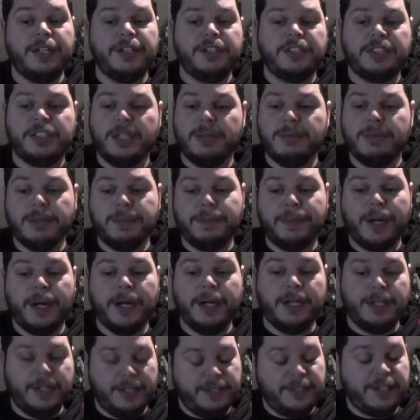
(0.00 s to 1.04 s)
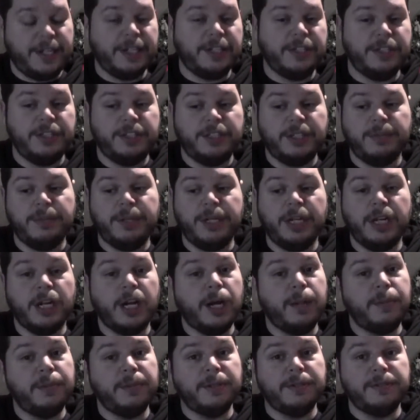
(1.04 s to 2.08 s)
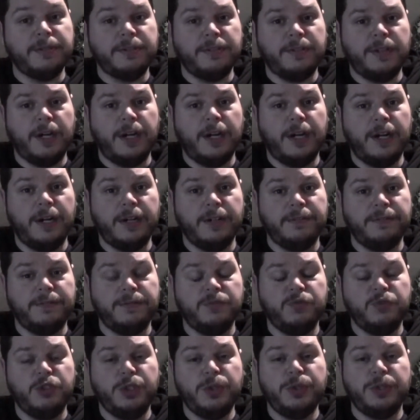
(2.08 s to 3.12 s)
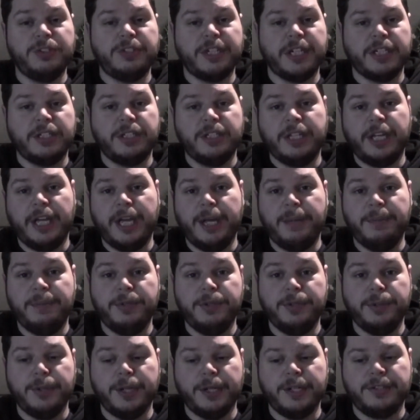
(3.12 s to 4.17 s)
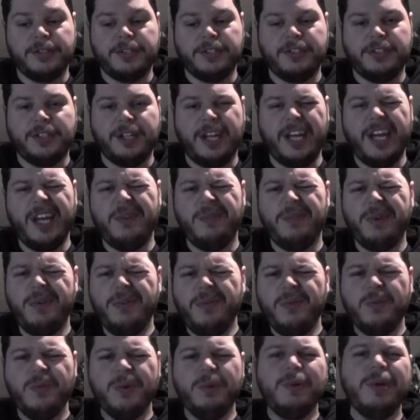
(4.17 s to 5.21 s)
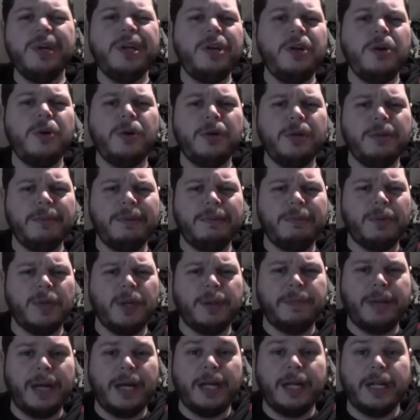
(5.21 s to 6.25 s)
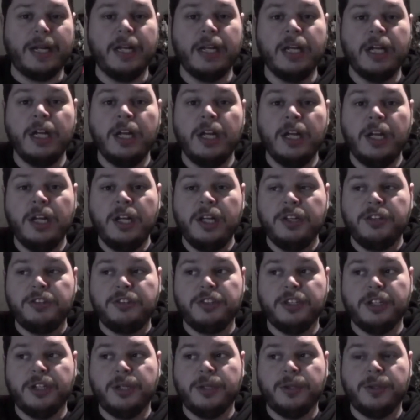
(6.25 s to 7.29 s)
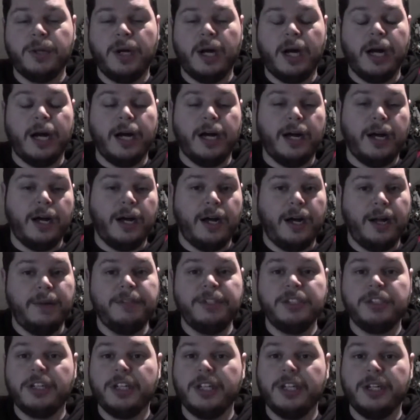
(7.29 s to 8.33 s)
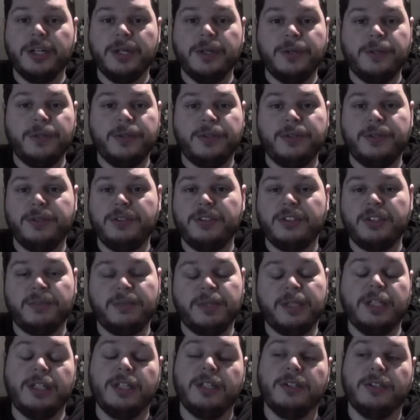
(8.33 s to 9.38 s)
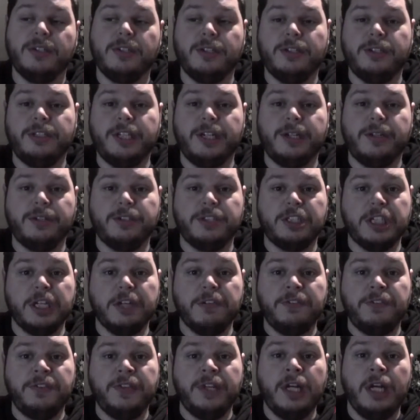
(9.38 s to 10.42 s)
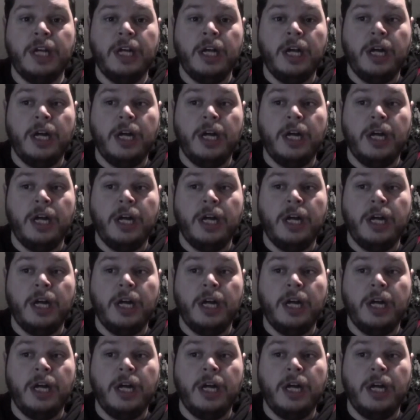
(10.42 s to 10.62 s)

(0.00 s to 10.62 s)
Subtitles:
stumble upon, and it's actually something a couple of our viewers actually came to us and said, hey, we want to know a little bit more about it. So I'm just going to go through some of the little general stuff.